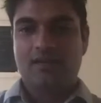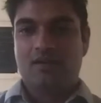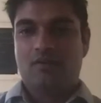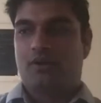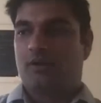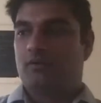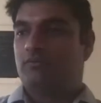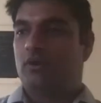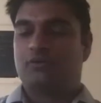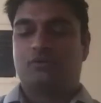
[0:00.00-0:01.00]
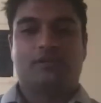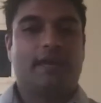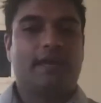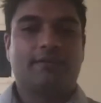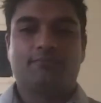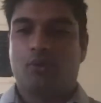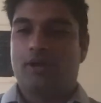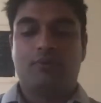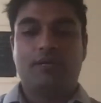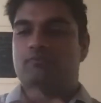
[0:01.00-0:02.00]
where folks are saying,
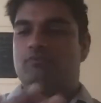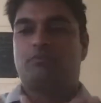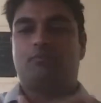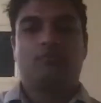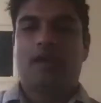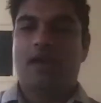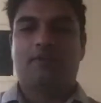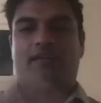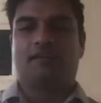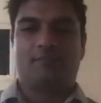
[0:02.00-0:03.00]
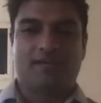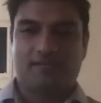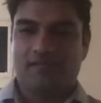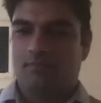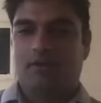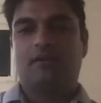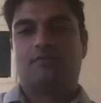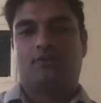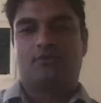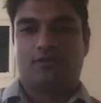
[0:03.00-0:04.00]
boy, we everything's messed up, our
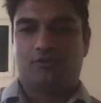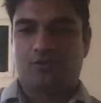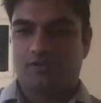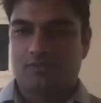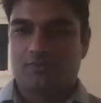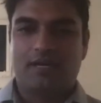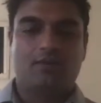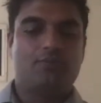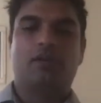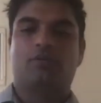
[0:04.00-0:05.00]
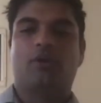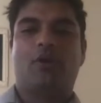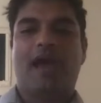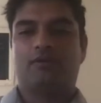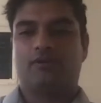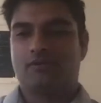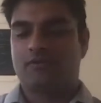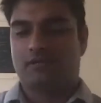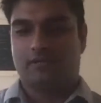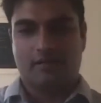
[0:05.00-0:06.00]
infrastructure isn't ready, we don't know how to,
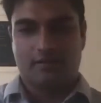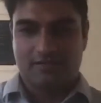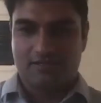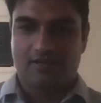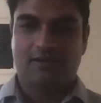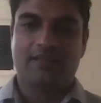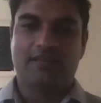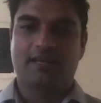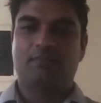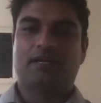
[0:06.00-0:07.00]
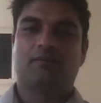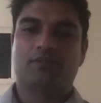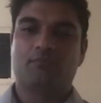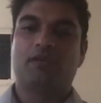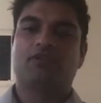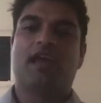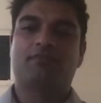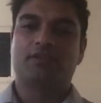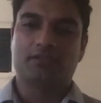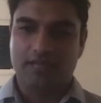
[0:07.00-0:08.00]
et cetera, et cetera. And then it becomes a much
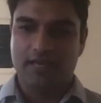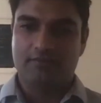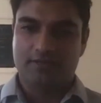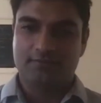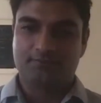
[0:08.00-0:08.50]
heavier lift